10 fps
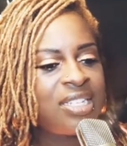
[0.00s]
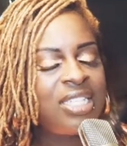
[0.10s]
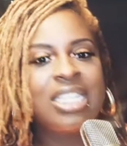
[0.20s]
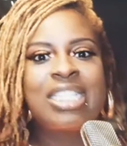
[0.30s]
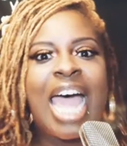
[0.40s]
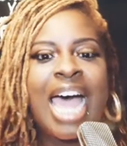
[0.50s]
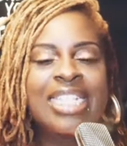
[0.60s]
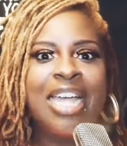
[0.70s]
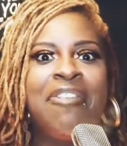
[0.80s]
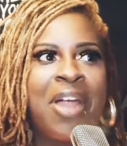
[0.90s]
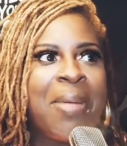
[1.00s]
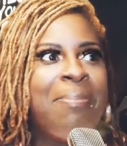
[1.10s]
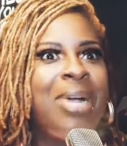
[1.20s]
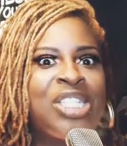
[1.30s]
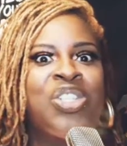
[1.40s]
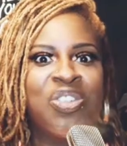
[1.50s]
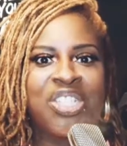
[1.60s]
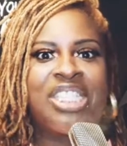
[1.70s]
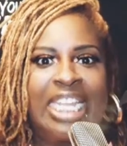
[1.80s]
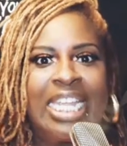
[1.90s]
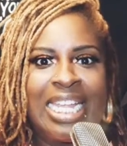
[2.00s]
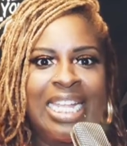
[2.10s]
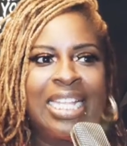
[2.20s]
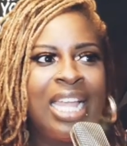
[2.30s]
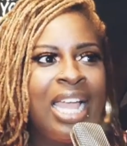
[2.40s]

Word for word: the size of a mustard seed.